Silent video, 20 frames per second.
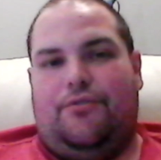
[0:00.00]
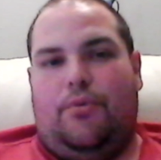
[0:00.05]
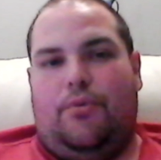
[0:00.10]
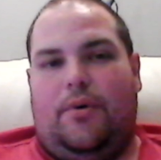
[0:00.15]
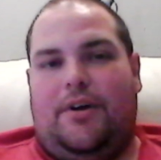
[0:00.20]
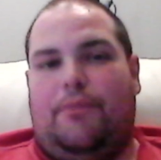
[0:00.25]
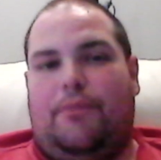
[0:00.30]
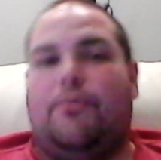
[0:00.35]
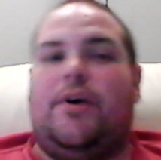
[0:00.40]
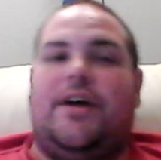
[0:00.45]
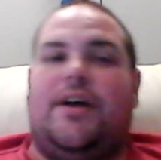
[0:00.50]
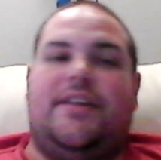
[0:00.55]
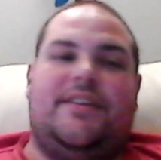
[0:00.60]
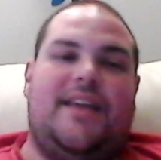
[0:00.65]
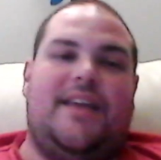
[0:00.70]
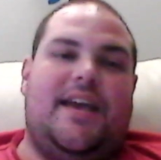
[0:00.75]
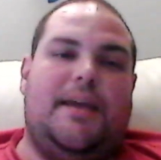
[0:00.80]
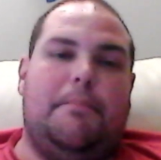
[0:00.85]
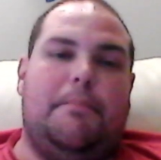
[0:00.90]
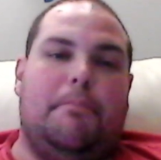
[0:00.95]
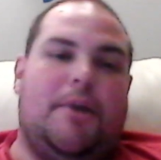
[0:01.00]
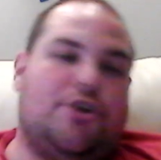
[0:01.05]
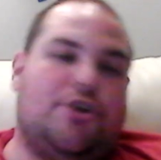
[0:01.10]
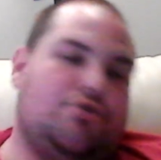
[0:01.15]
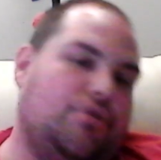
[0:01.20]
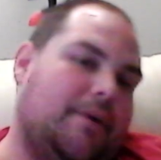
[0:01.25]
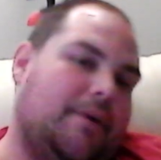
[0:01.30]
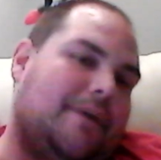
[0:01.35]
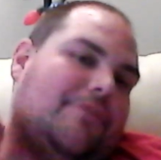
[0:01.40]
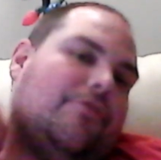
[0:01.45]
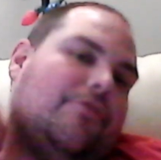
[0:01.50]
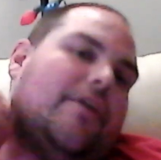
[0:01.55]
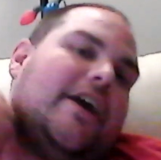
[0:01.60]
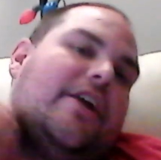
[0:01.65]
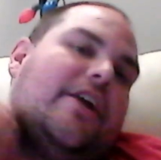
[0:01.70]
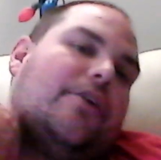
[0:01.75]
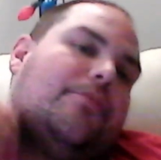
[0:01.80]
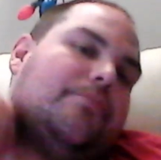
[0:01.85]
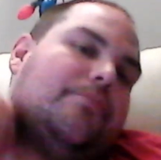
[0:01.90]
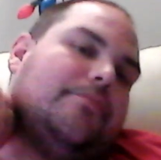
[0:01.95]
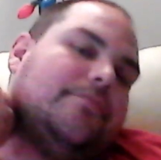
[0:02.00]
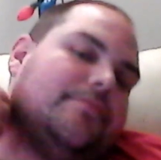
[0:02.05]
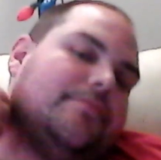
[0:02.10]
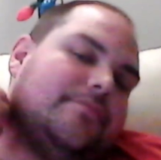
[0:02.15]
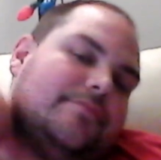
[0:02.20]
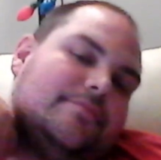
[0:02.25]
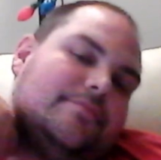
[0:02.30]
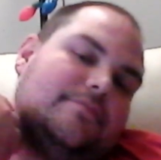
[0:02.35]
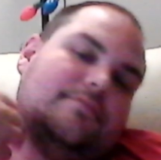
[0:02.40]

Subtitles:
I got for it was a mushroom Alfredo.